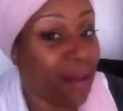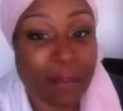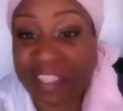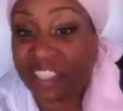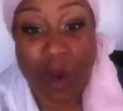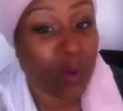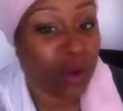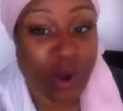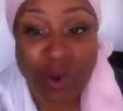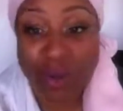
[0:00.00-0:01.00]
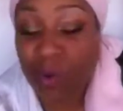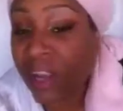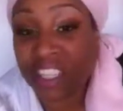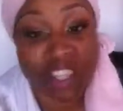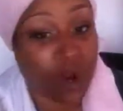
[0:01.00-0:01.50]
but don't know you
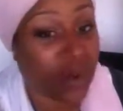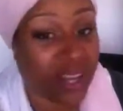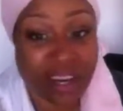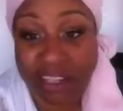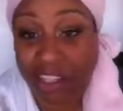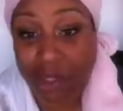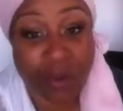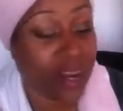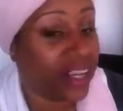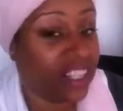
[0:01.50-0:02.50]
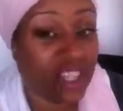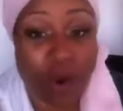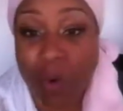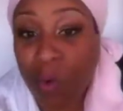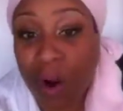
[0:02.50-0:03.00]
and don't care to and
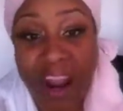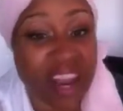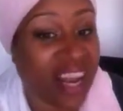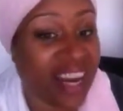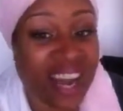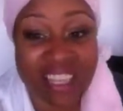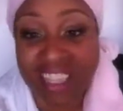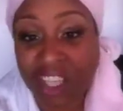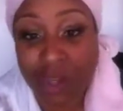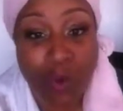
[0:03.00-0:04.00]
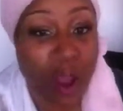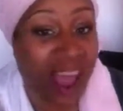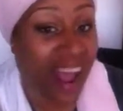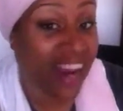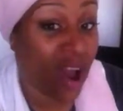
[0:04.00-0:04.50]
don't connect to you
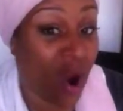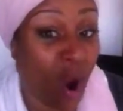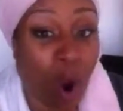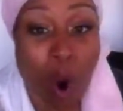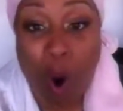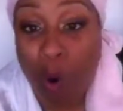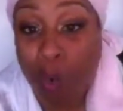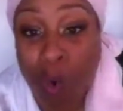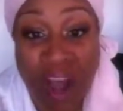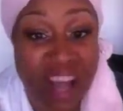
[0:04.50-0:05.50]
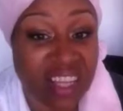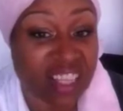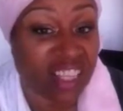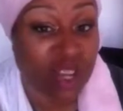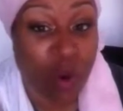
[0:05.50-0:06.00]
at all
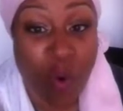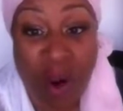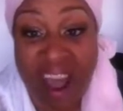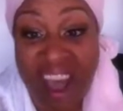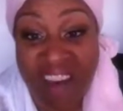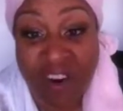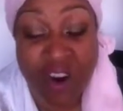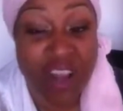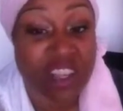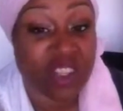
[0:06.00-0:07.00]
whatsoever.